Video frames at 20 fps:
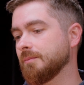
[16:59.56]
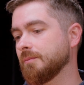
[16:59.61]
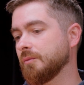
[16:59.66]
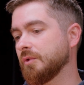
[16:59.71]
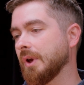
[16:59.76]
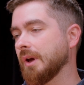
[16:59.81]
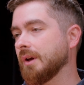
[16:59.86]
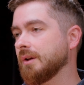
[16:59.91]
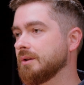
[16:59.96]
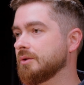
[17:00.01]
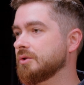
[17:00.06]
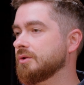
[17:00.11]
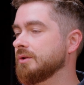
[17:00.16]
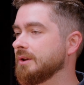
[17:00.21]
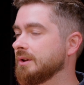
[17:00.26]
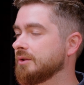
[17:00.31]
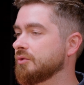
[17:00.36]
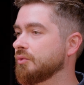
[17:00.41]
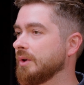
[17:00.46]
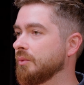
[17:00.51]
yeah,
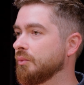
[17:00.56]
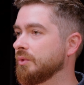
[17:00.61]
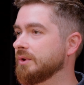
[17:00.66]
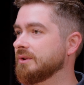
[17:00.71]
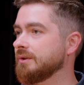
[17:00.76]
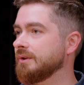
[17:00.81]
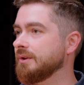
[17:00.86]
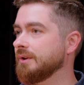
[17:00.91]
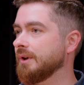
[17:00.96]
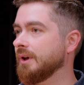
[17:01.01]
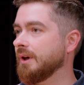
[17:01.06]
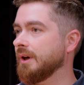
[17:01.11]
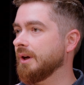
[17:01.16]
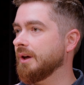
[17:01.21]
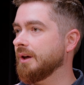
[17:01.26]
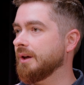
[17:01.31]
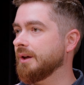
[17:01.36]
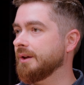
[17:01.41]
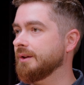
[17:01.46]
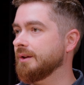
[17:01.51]
each one with
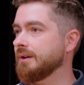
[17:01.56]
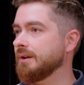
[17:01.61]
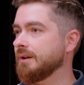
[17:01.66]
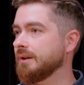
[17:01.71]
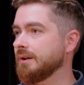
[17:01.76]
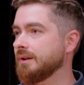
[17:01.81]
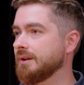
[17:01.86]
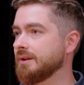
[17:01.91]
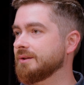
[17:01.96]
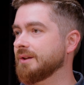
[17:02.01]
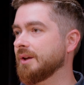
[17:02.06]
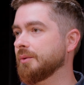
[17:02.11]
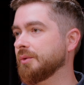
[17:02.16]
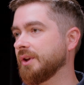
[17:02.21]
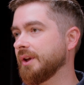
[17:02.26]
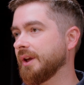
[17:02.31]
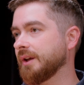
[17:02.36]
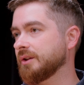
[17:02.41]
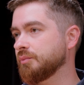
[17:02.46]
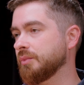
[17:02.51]
his
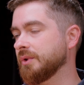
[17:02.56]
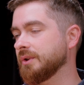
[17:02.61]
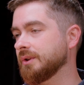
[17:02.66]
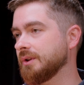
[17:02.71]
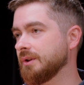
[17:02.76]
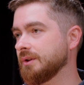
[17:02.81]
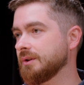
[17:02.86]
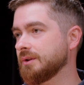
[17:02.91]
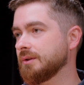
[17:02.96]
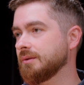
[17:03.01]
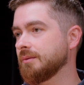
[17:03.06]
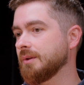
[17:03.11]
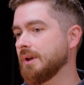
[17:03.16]
expertise.